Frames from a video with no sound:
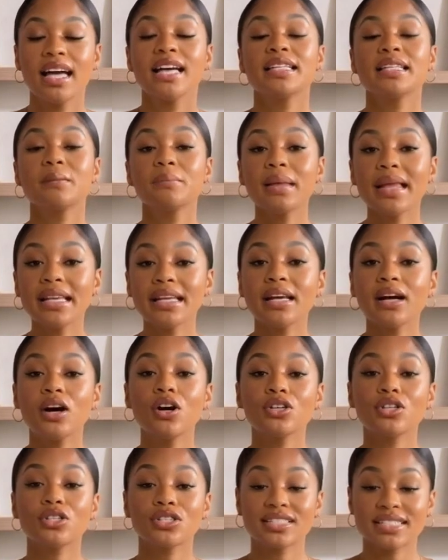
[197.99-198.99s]
Depending
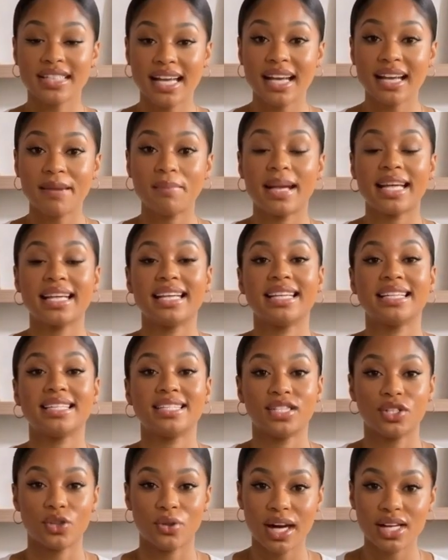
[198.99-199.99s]
on your setup and
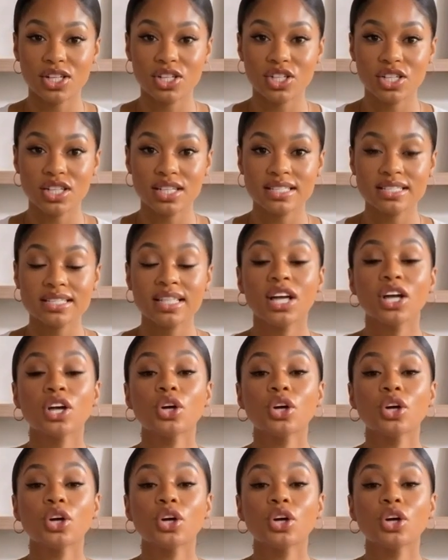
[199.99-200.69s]
integrations,